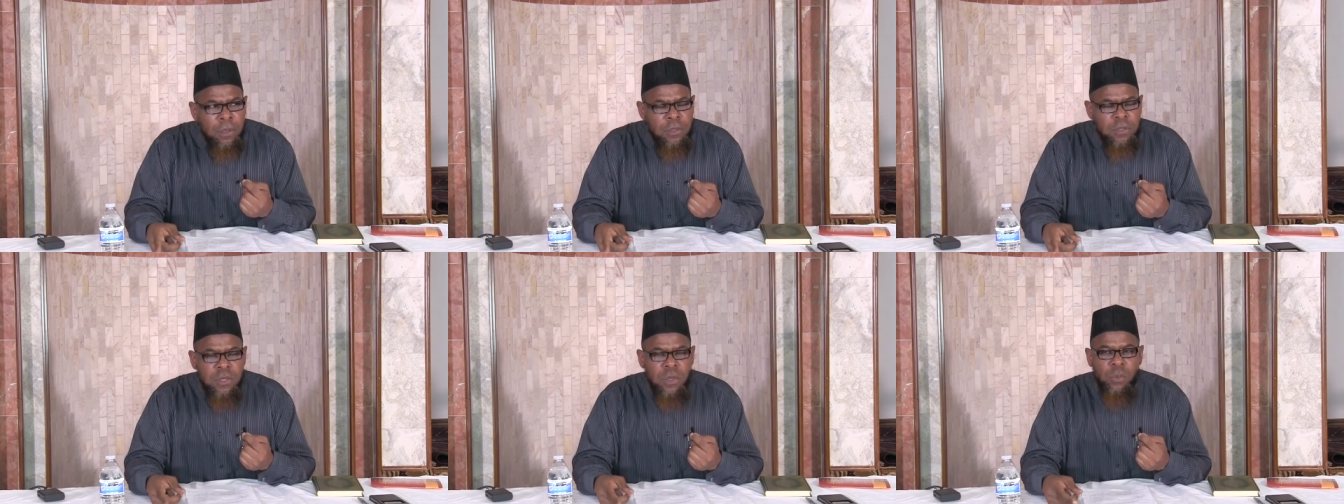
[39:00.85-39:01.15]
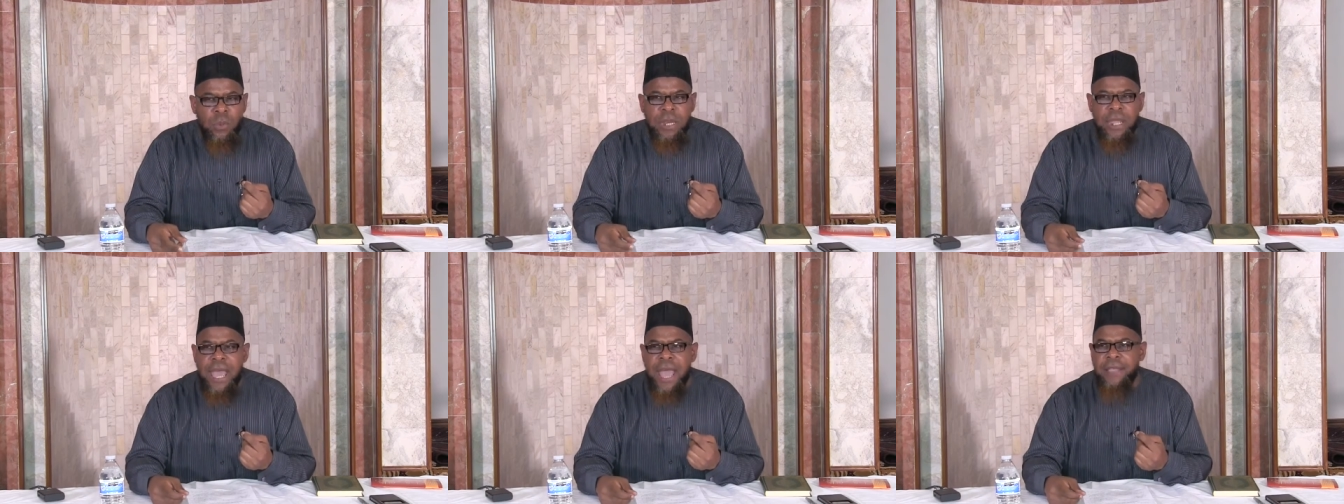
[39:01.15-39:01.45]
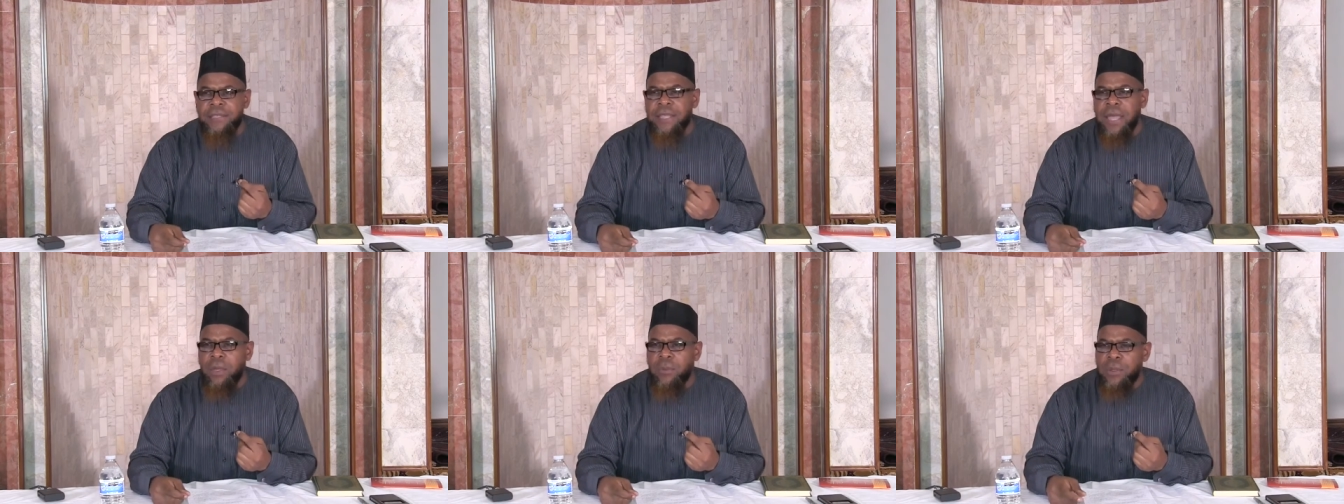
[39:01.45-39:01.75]
So when he
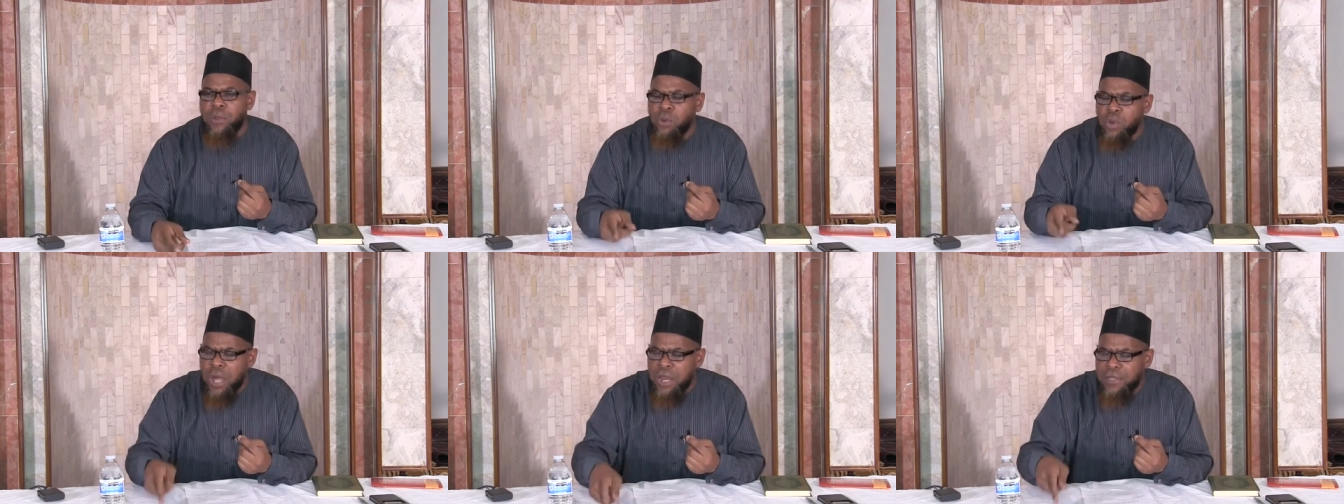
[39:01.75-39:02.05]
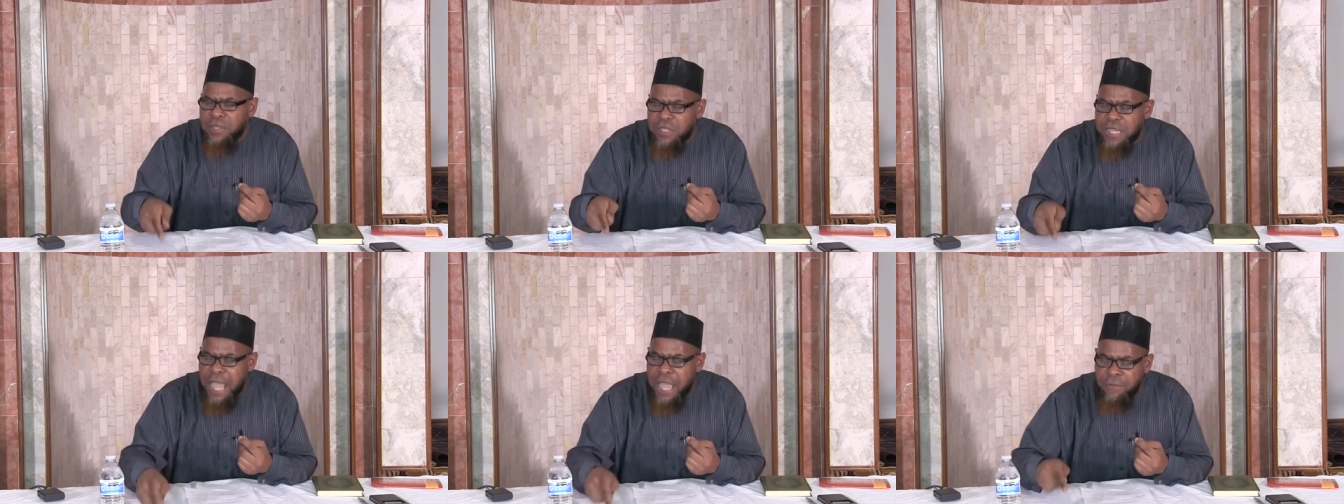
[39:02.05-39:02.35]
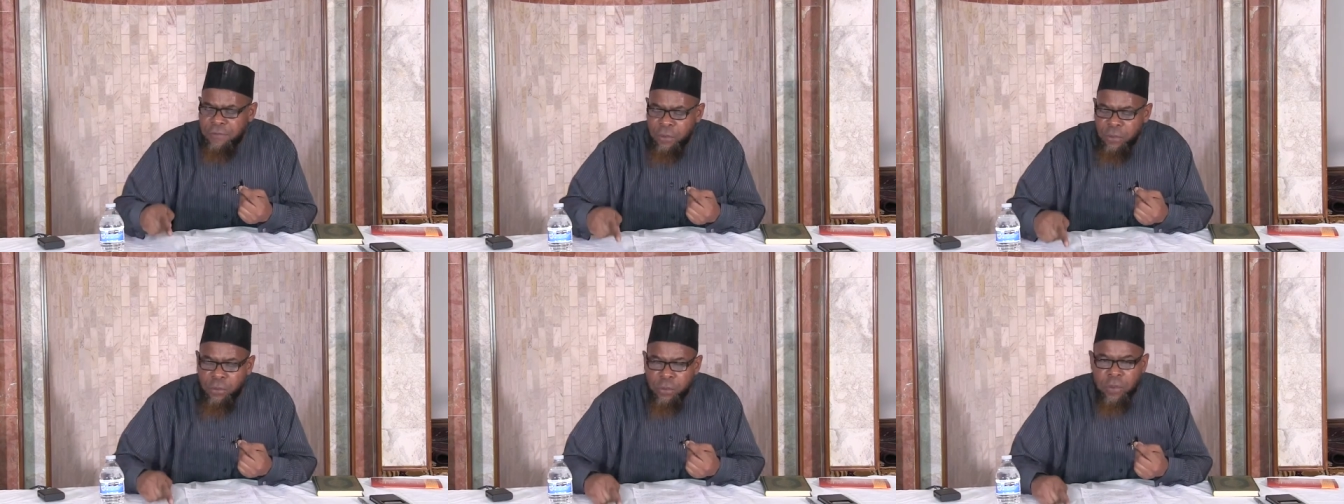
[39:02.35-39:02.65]
asked that question, who's going to
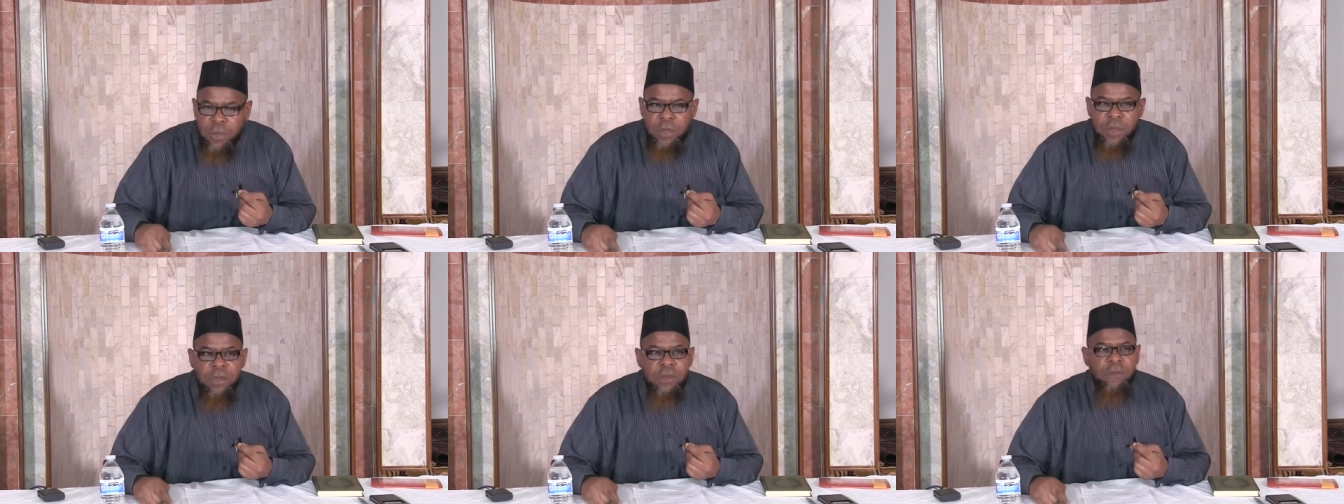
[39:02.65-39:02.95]
save you?